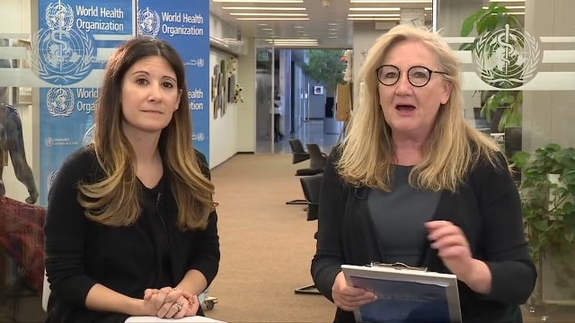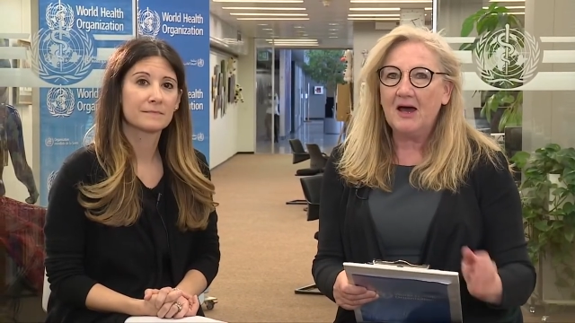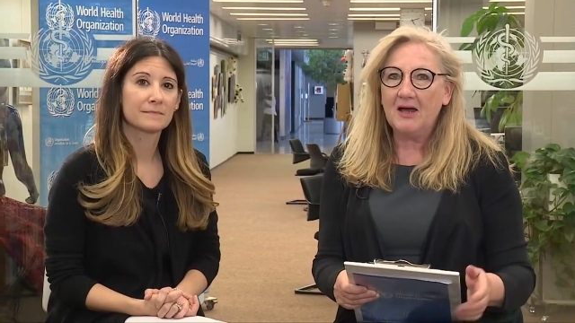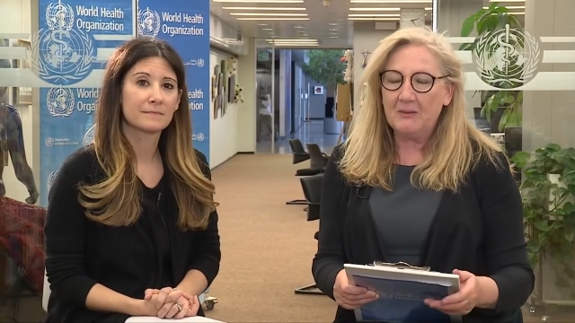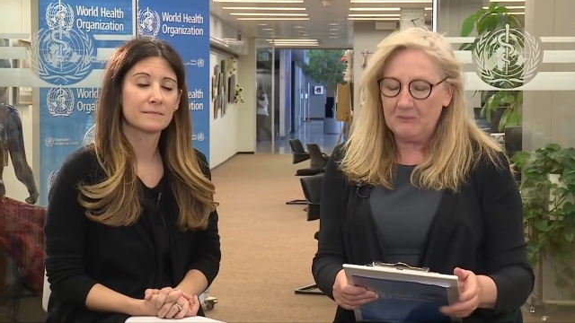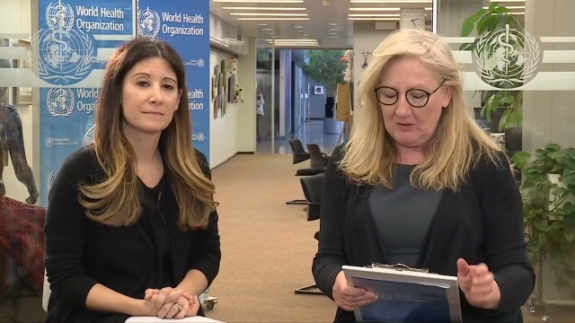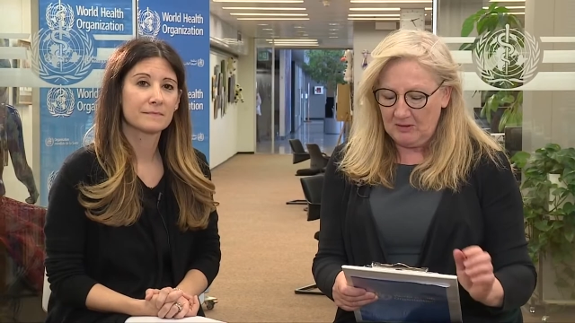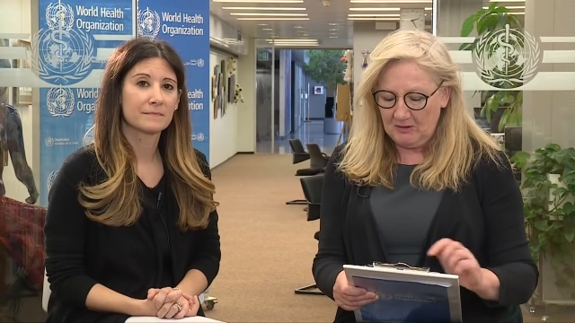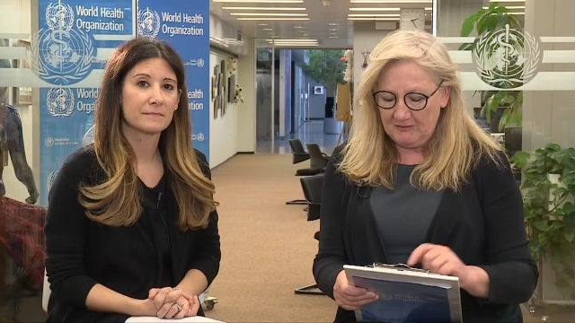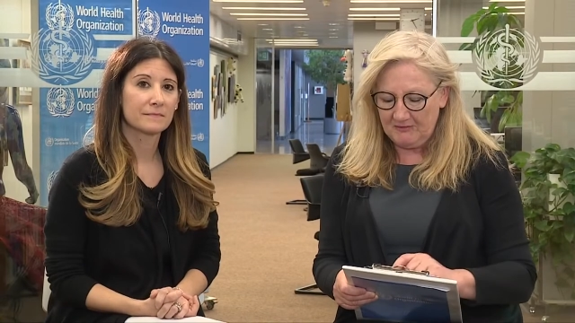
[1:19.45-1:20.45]
Speaker 1: Um,
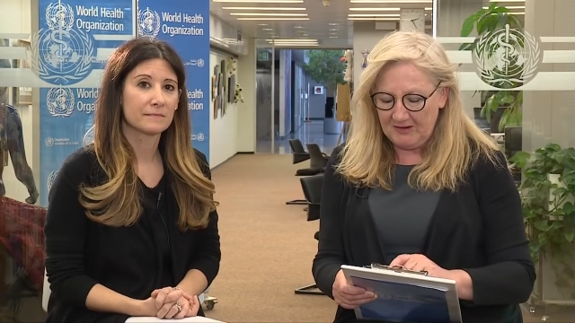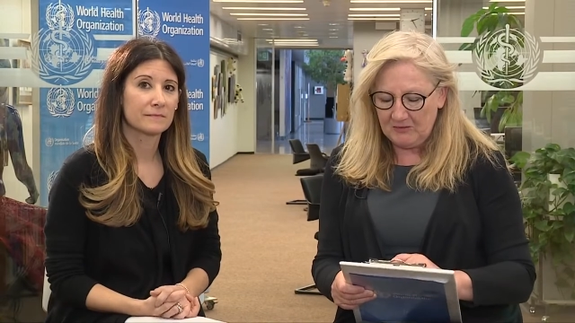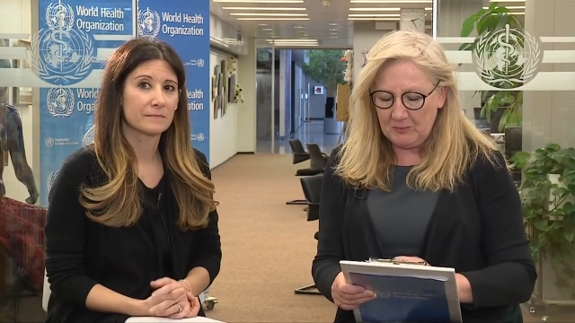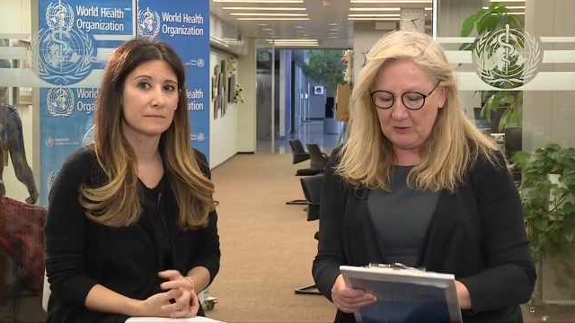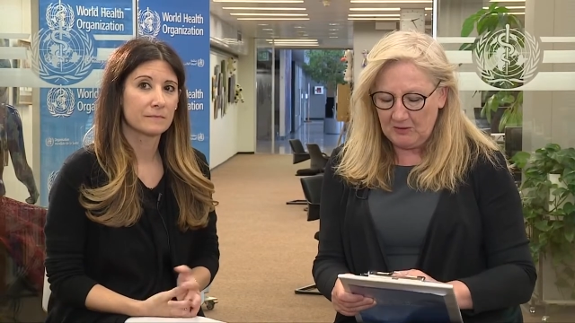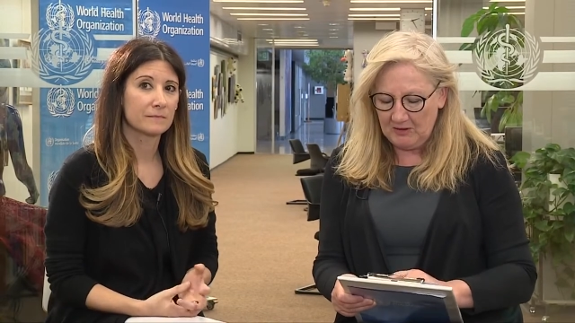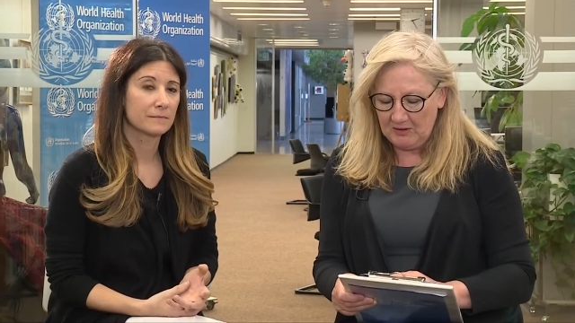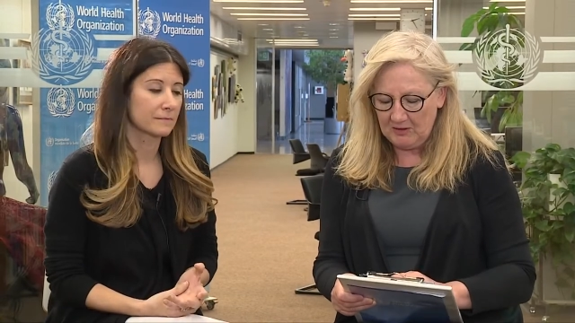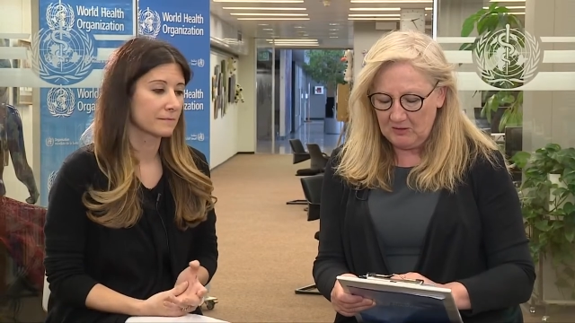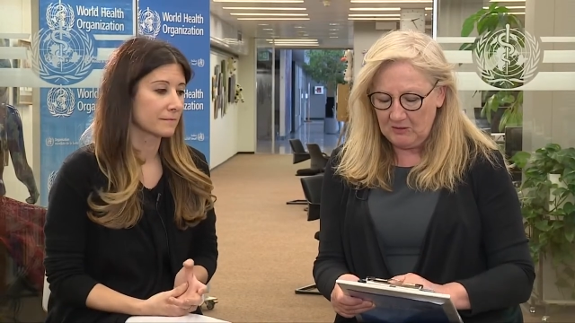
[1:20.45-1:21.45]
on Facebook,
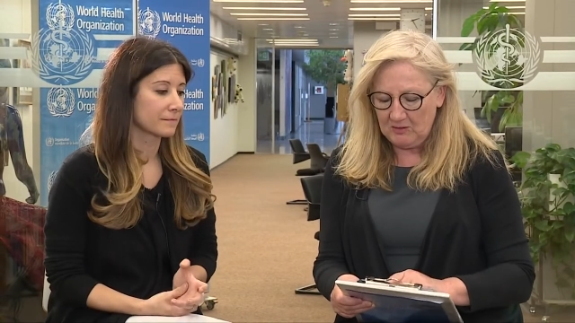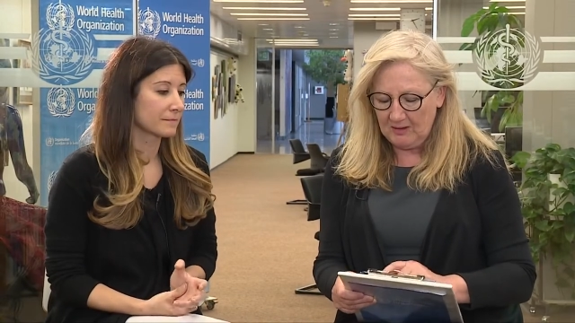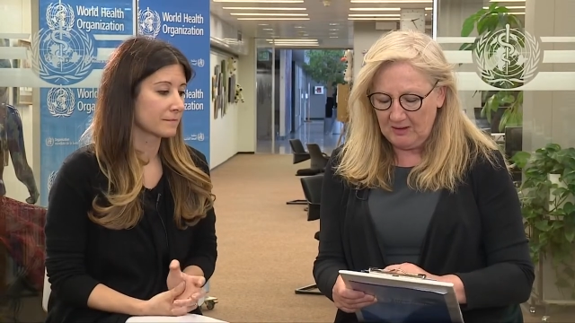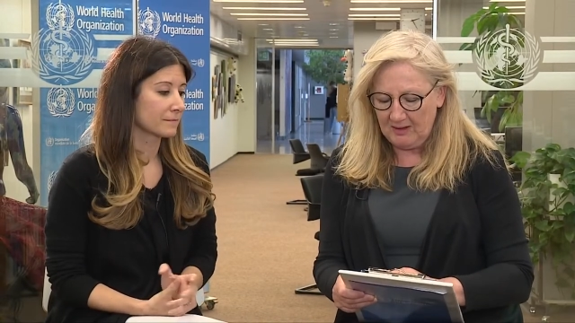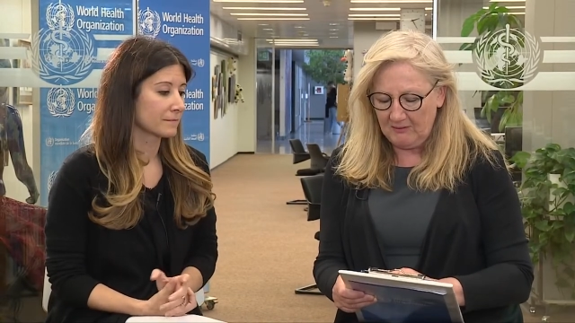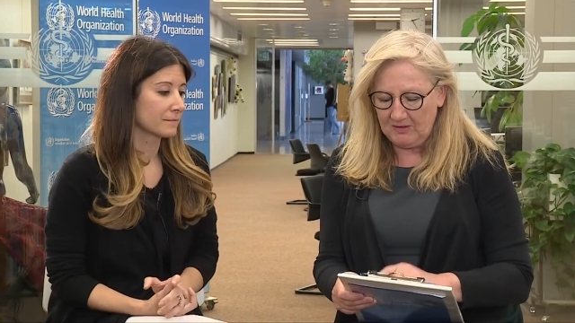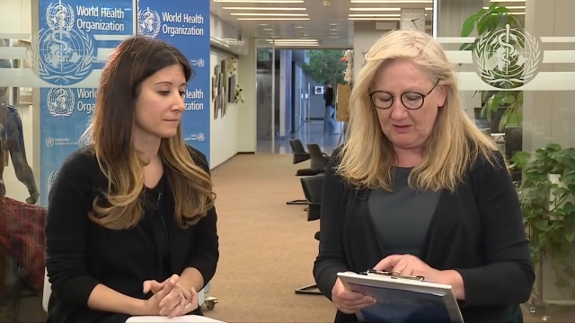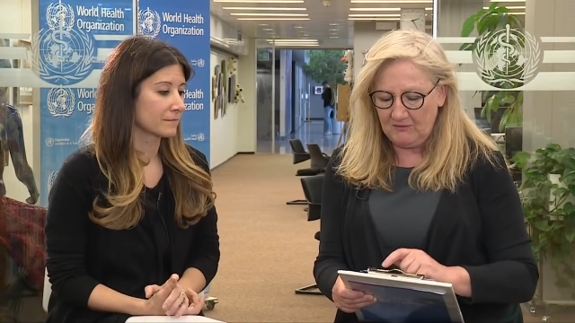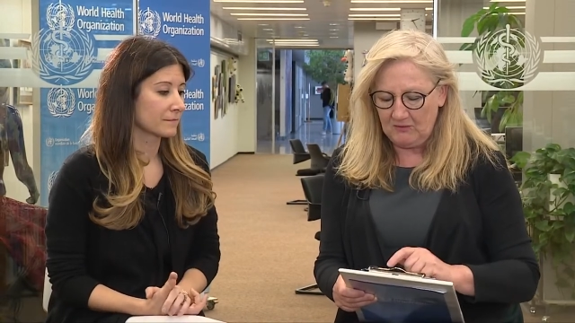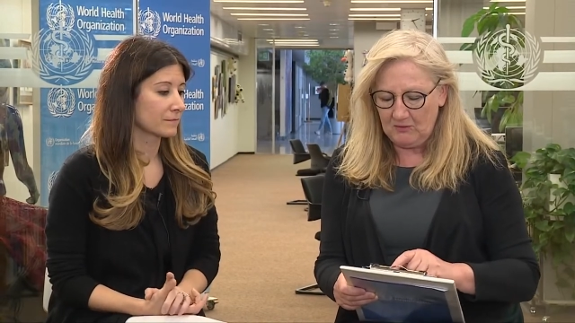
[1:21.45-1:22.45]
I'll
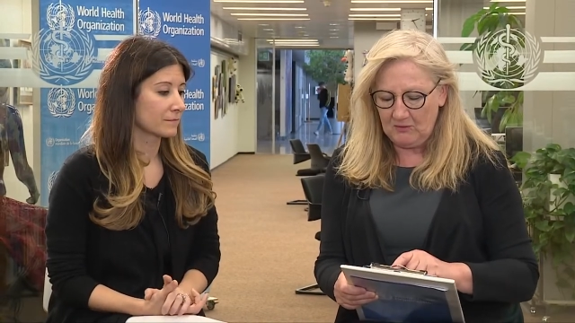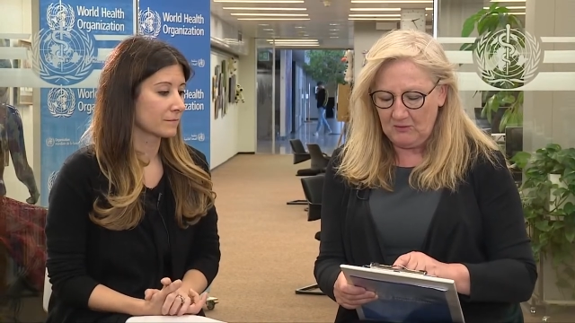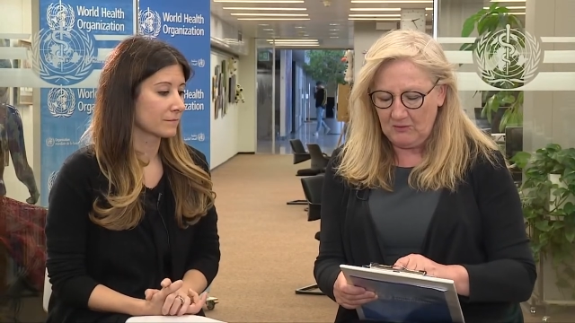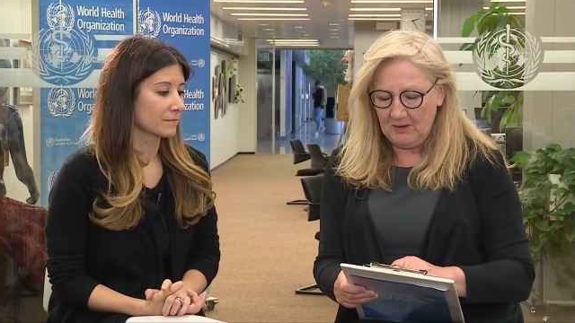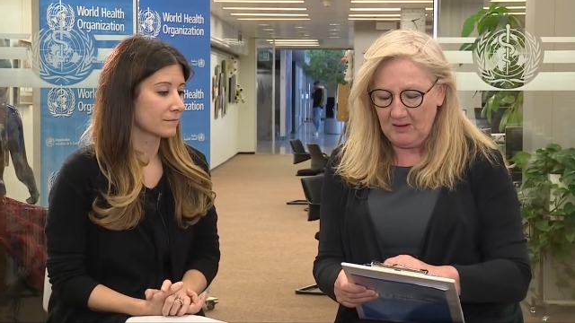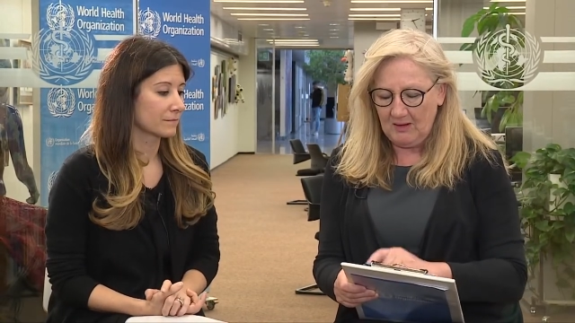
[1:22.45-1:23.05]
give you